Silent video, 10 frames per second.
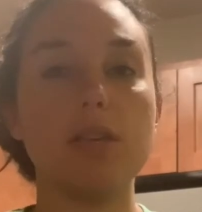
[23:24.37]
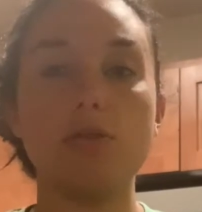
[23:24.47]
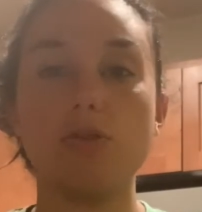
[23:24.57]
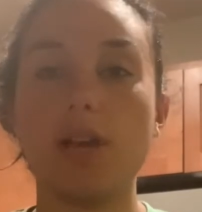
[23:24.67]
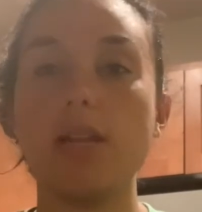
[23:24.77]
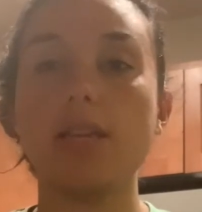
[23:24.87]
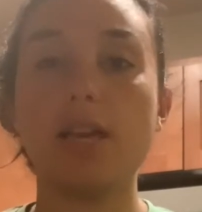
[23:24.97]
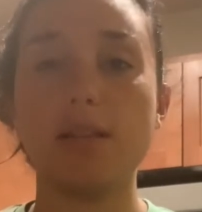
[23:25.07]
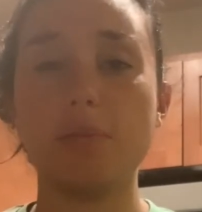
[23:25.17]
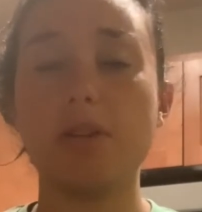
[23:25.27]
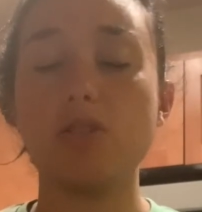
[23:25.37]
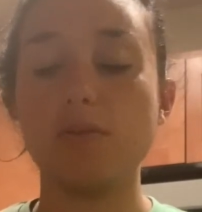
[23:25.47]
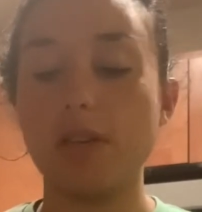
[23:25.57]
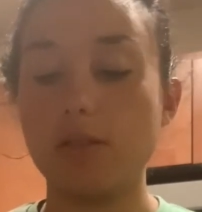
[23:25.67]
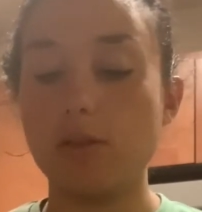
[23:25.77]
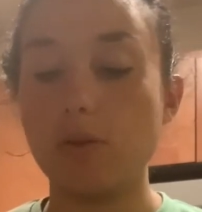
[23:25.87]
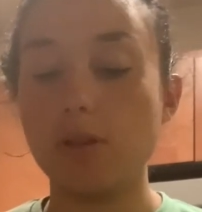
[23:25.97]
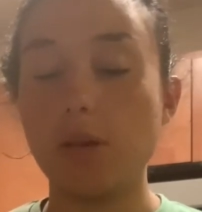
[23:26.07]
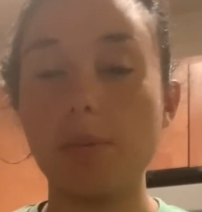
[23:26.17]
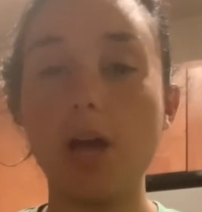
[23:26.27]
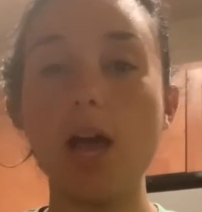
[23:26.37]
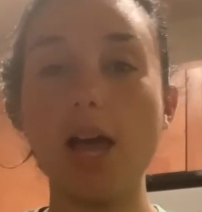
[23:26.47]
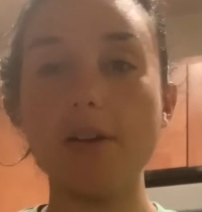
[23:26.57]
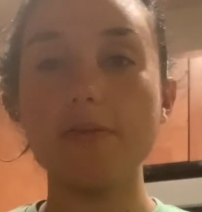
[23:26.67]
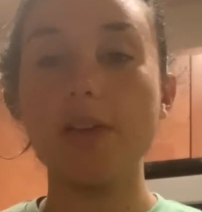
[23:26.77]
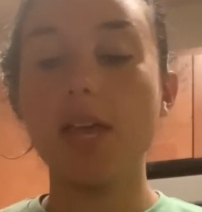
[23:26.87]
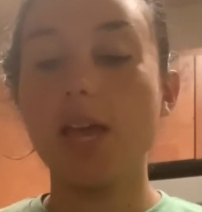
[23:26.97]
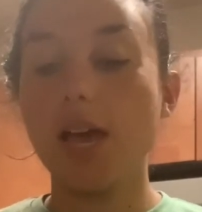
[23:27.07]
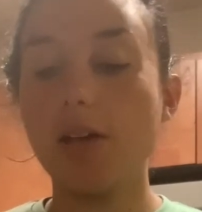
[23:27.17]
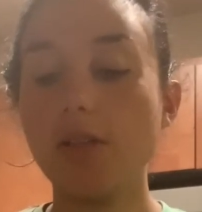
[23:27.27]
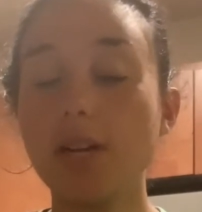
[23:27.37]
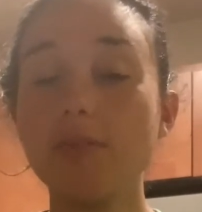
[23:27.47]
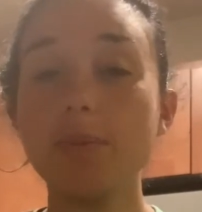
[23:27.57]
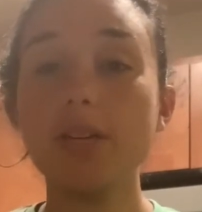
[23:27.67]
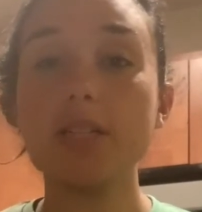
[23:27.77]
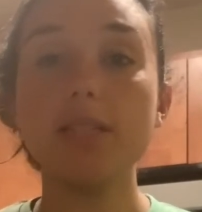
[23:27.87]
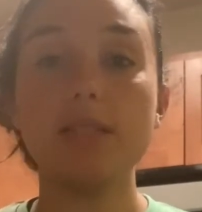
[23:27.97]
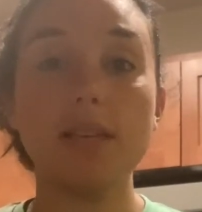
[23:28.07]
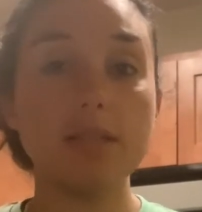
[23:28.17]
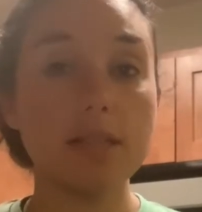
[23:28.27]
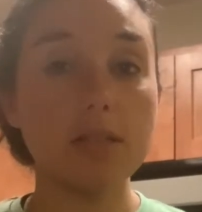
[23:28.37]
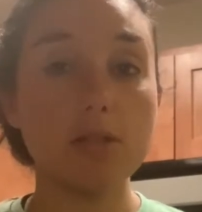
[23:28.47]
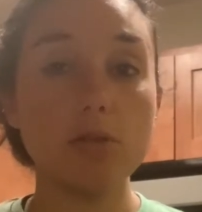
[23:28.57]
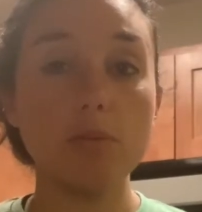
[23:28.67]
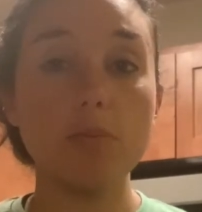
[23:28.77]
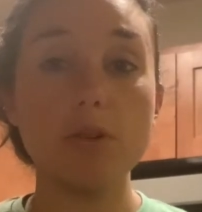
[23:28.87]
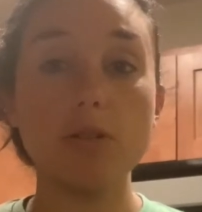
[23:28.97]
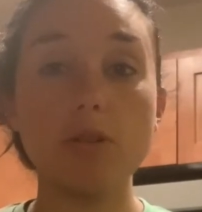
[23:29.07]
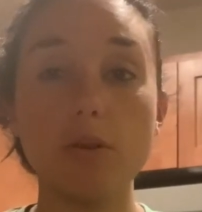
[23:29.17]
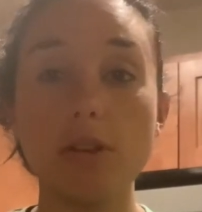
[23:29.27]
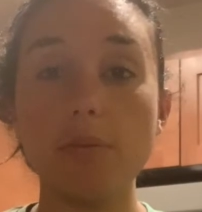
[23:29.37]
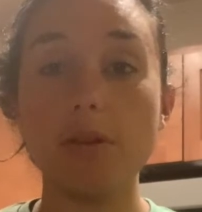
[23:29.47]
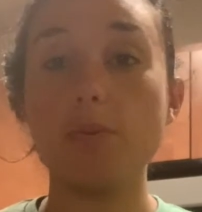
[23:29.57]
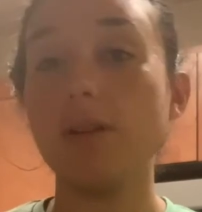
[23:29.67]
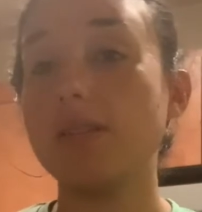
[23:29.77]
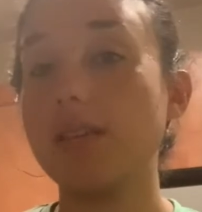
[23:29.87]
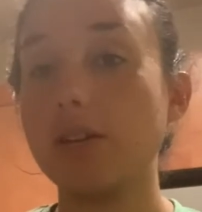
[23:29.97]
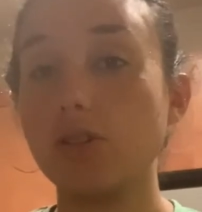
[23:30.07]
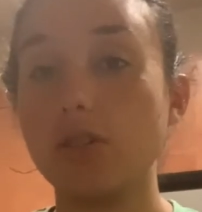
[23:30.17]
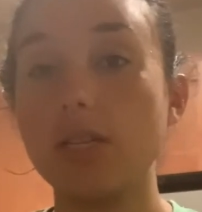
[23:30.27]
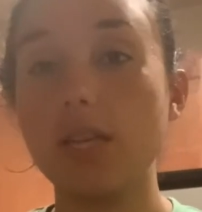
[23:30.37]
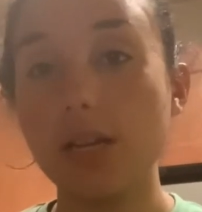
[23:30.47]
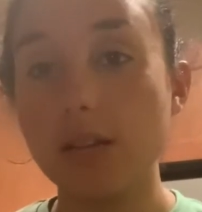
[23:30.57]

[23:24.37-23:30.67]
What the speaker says: you try to get as much of that sodium off. A lot of Americans tend to consume more sodium than what is actually needed